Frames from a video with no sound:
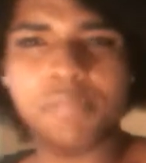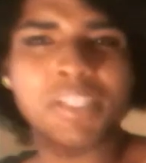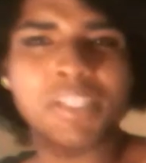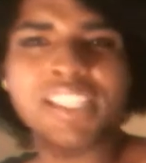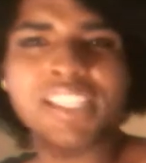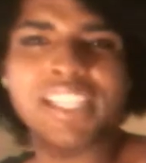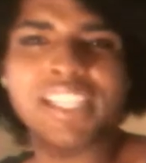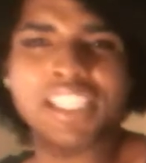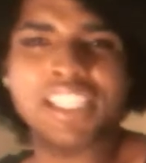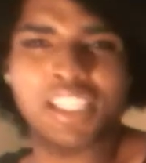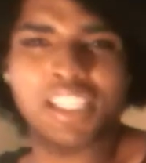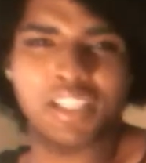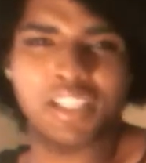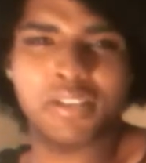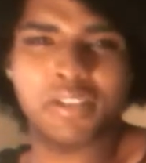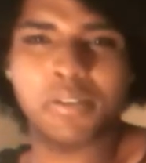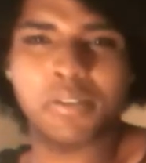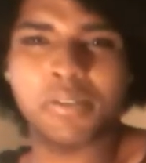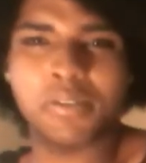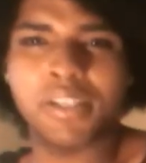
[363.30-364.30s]
because that's
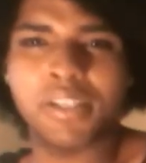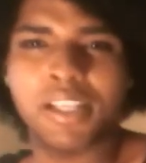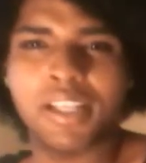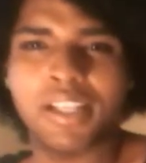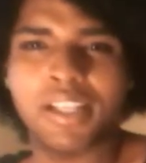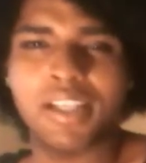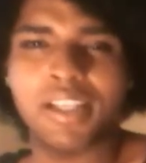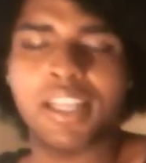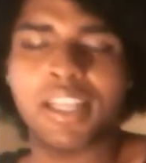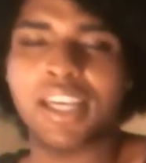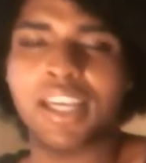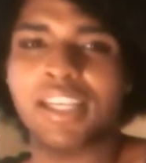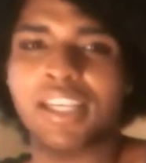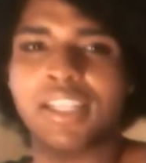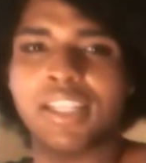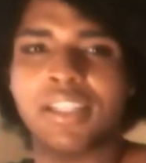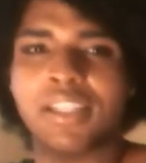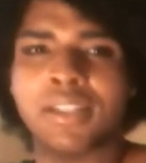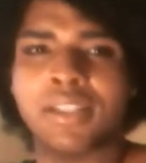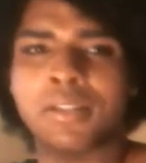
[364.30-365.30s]
you.
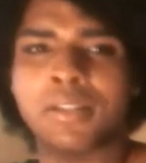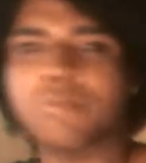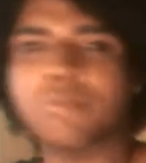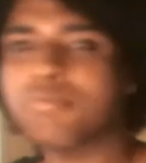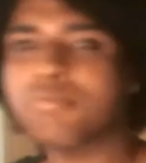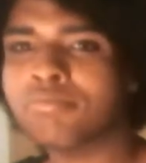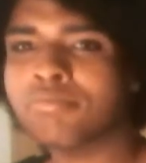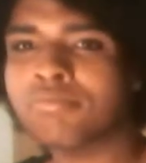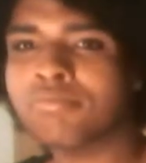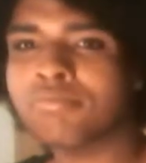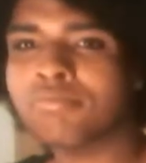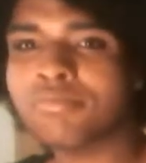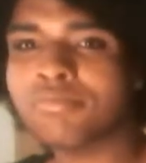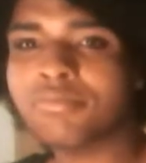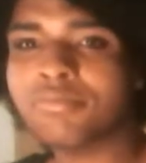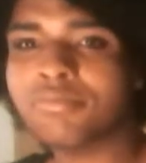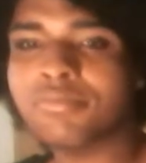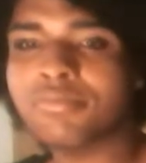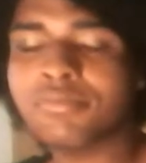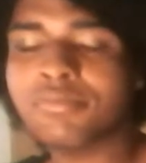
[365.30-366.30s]
Like
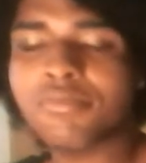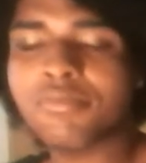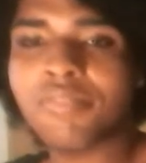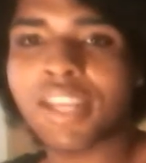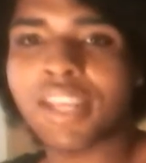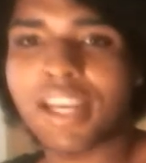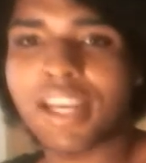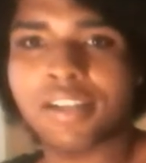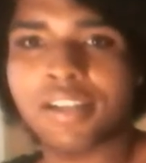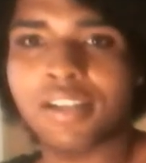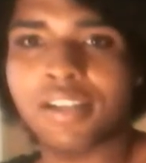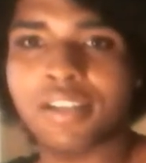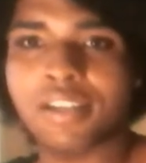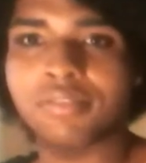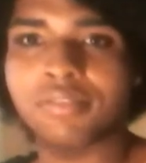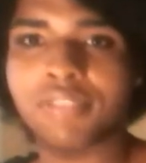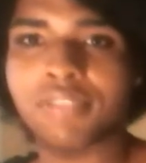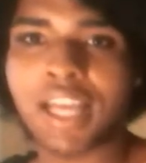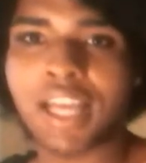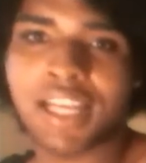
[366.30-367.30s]
I don't know.
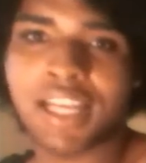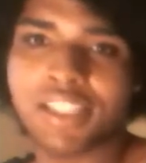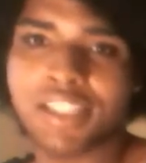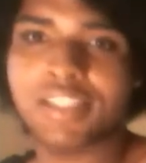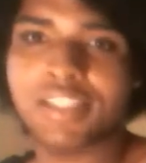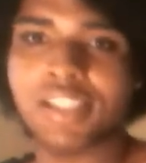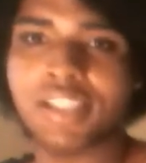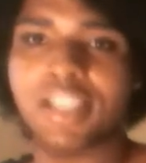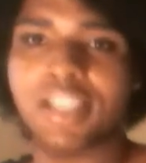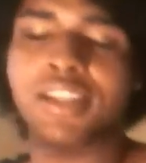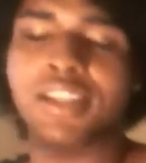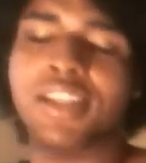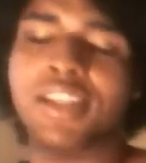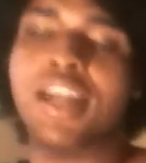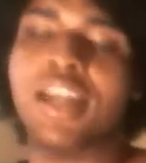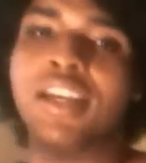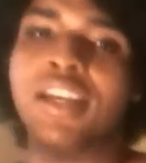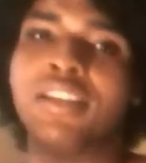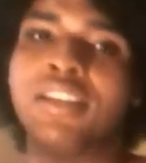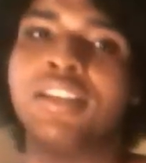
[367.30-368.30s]
I just think
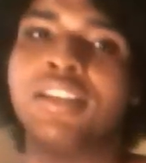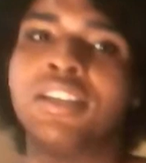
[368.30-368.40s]
that